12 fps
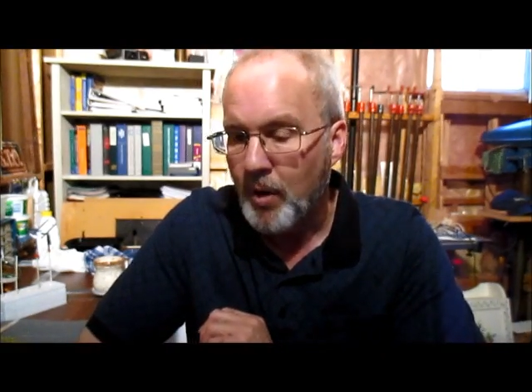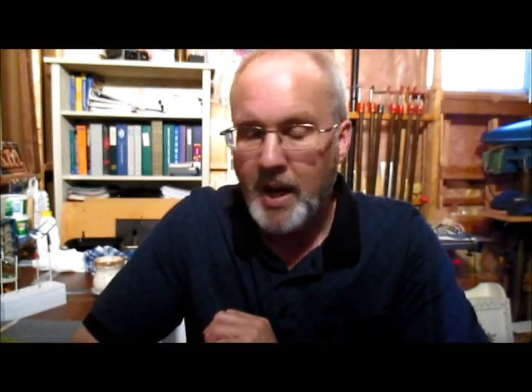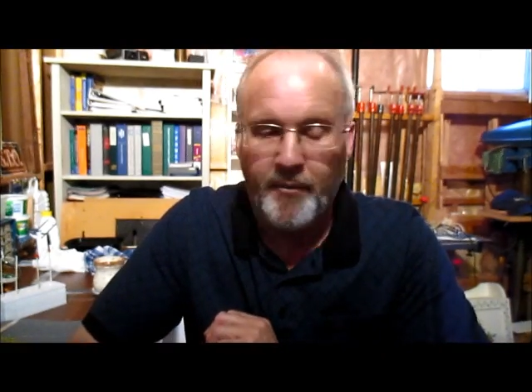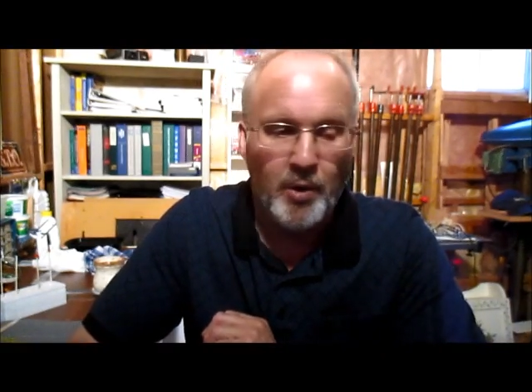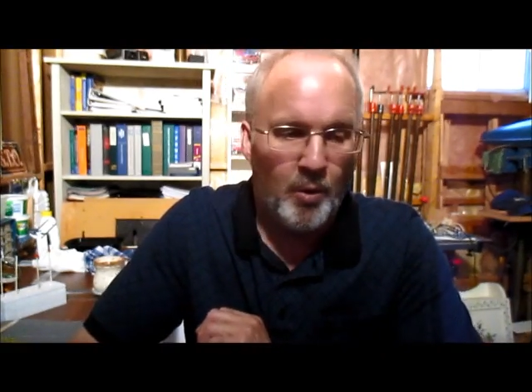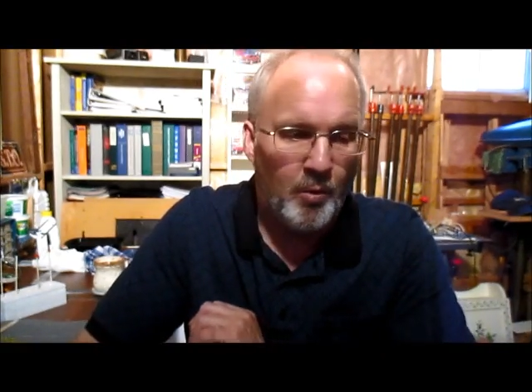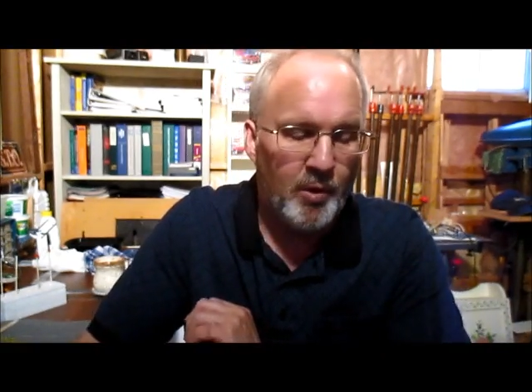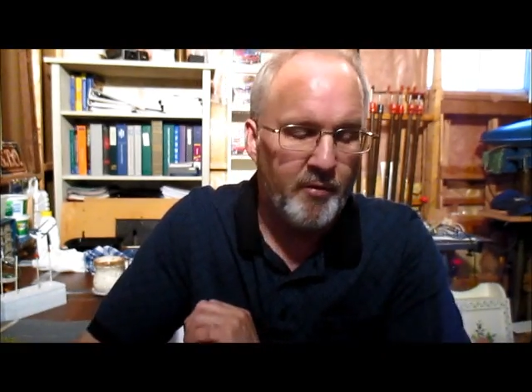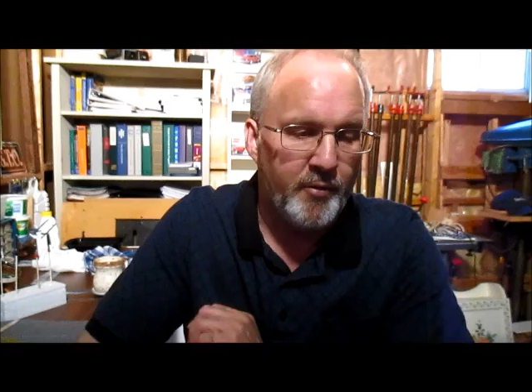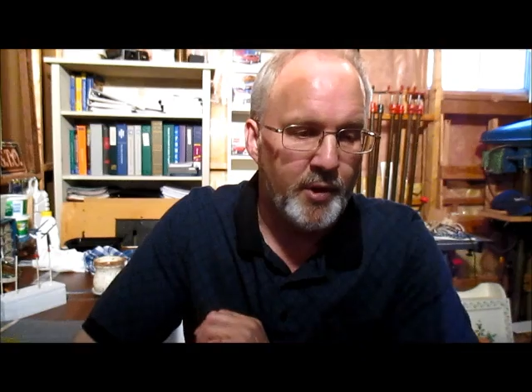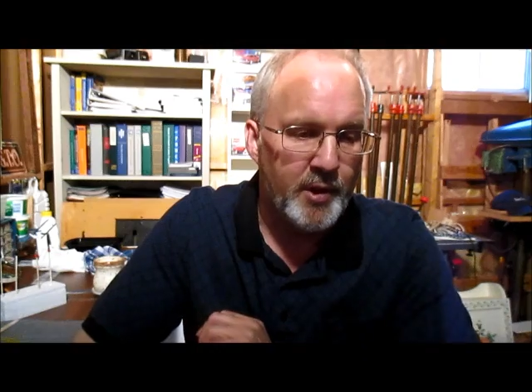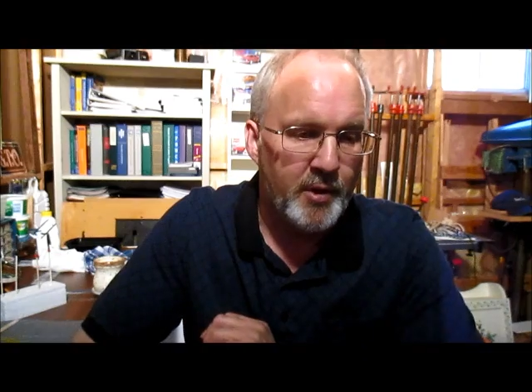I haven't owned it
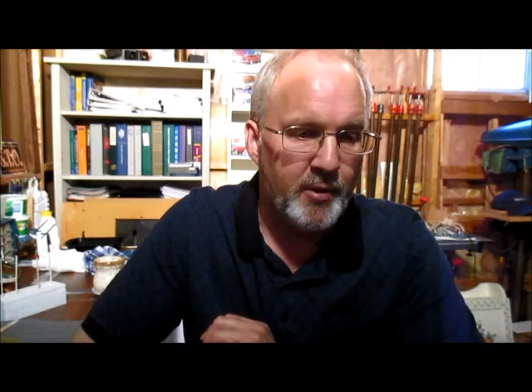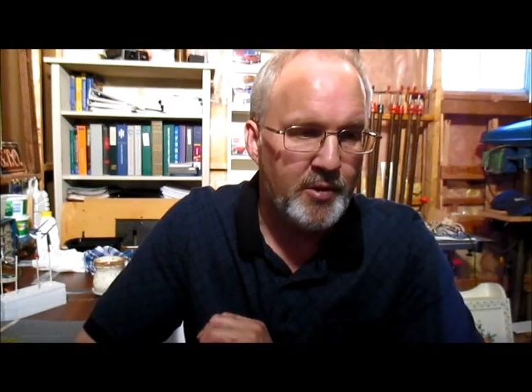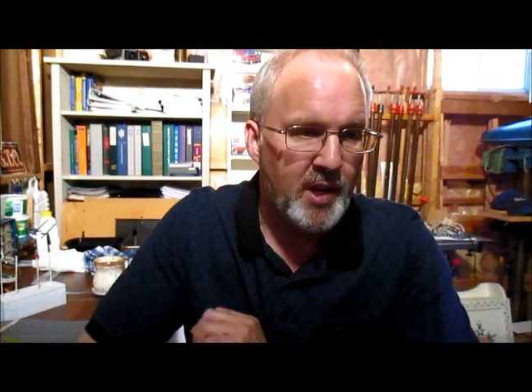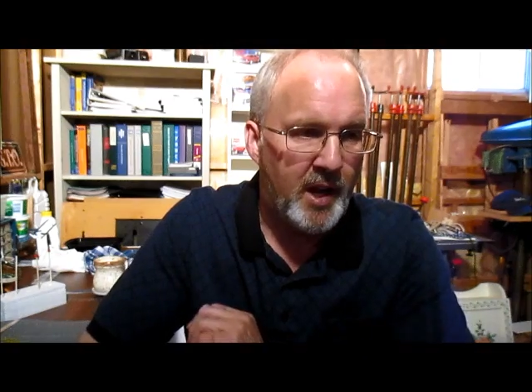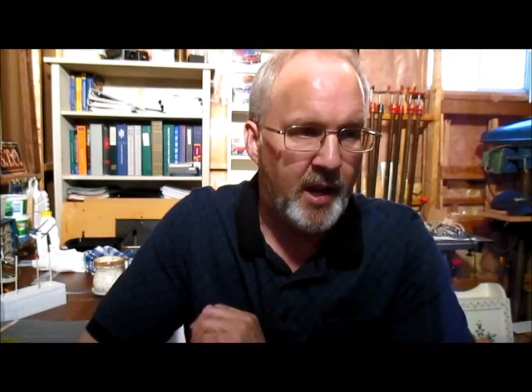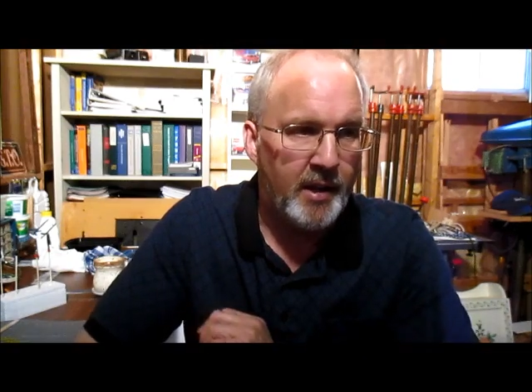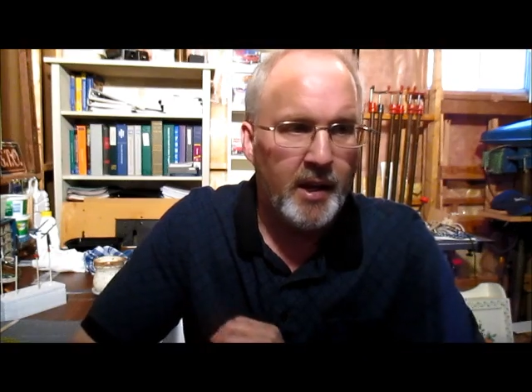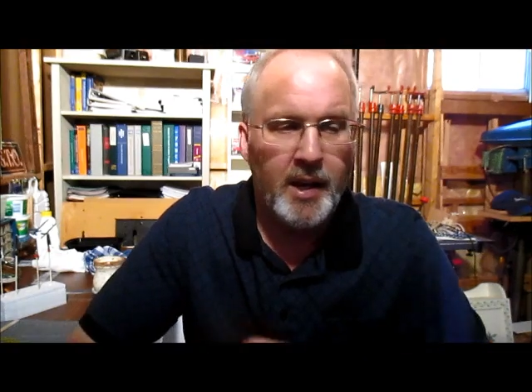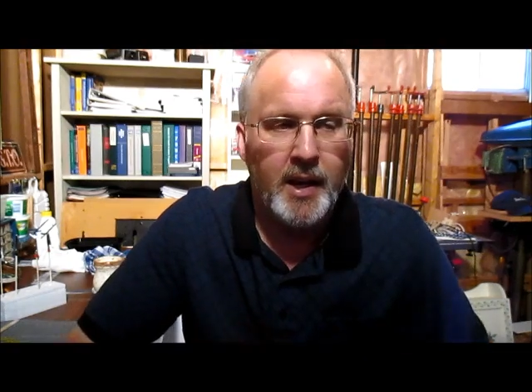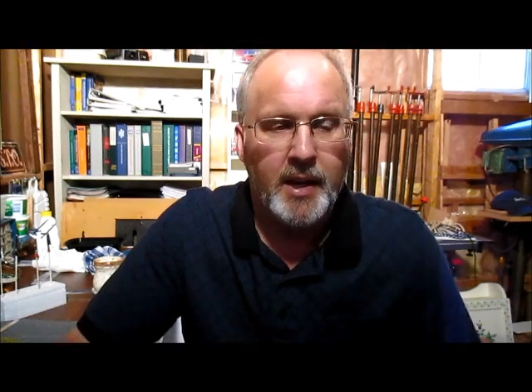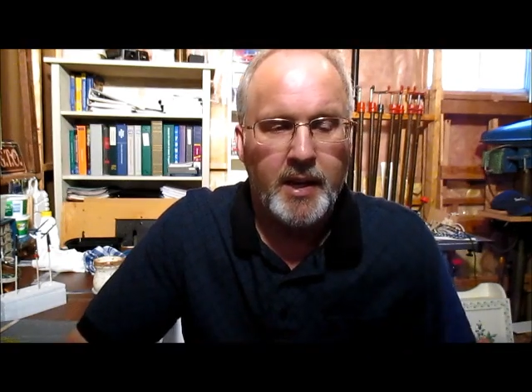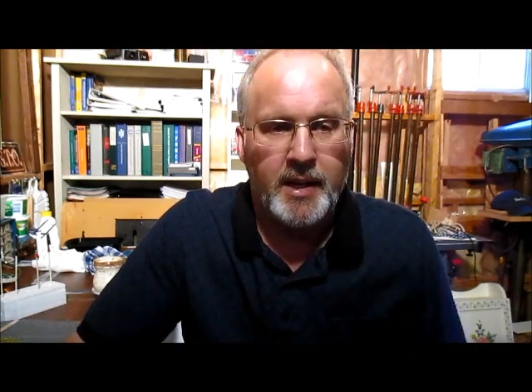for years, and
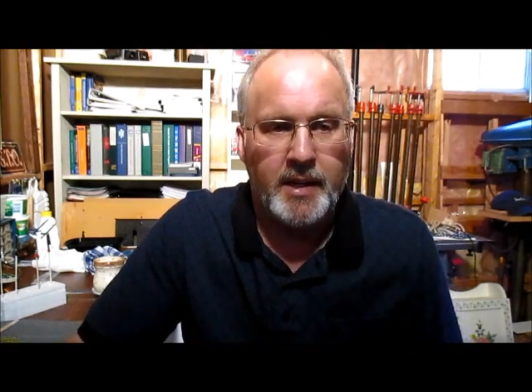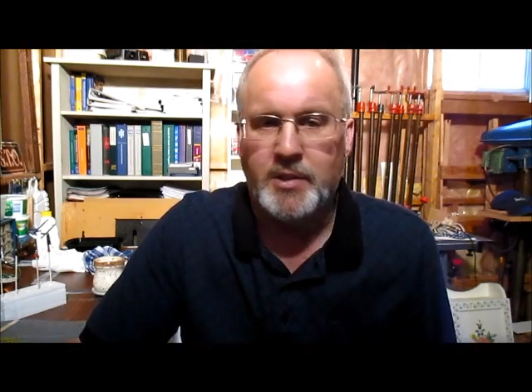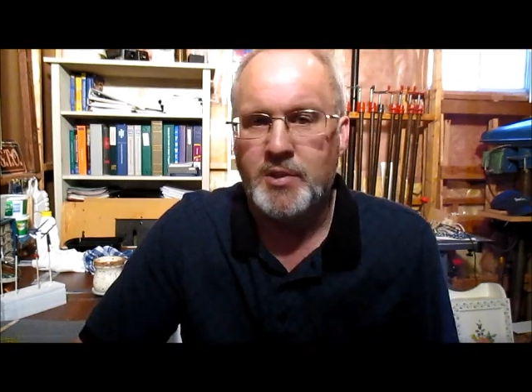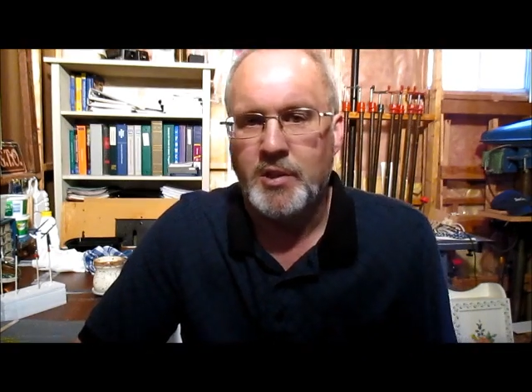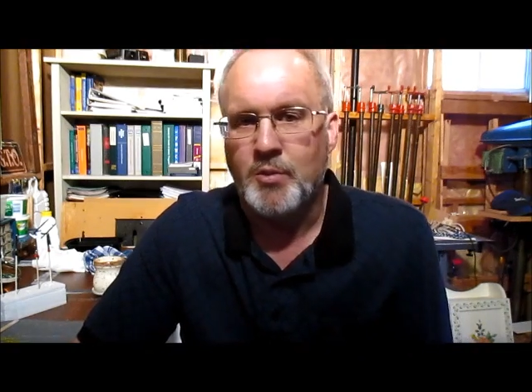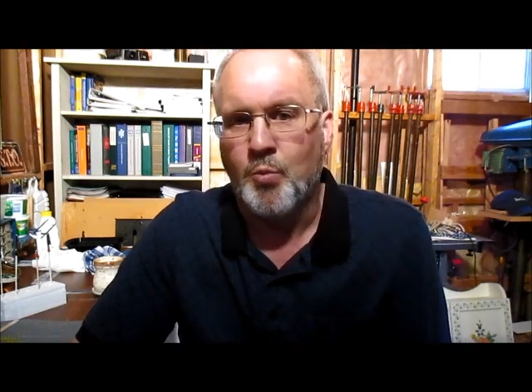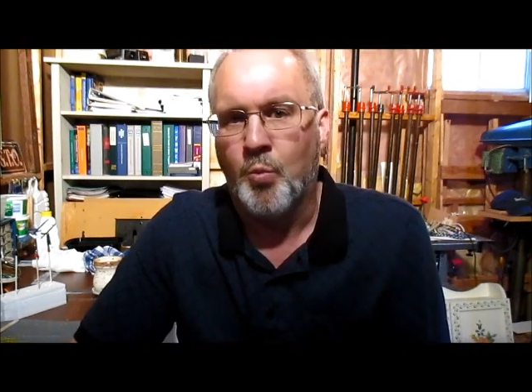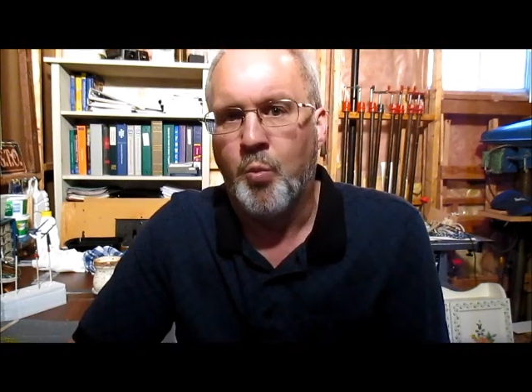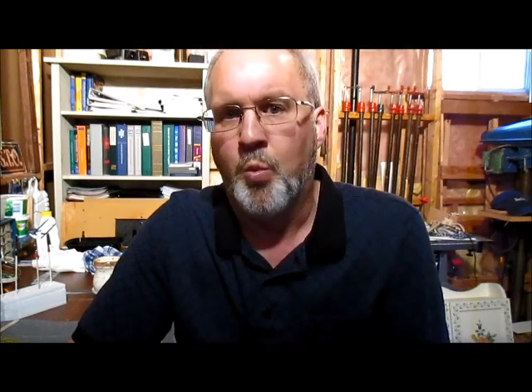it's just